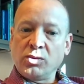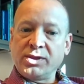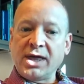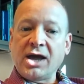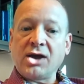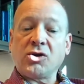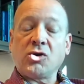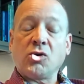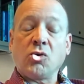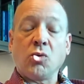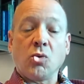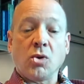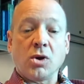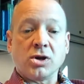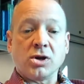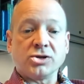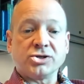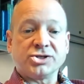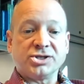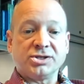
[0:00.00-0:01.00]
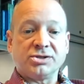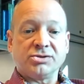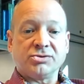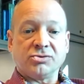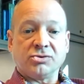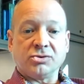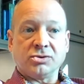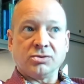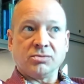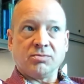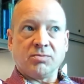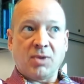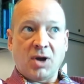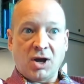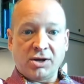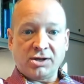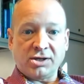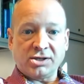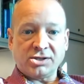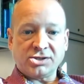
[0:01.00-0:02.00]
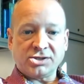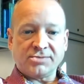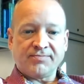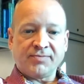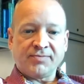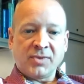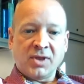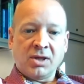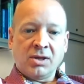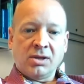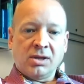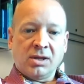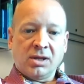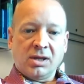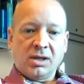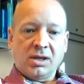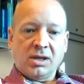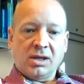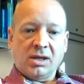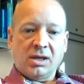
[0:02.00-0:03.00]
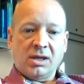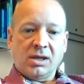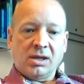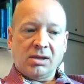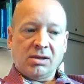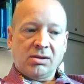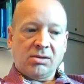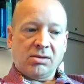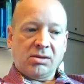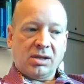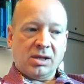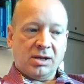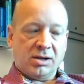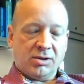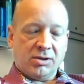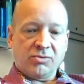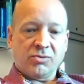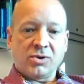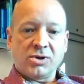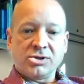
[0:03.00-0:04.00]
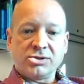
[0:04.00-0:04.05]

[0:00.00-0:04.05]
without coercion or bondage. In other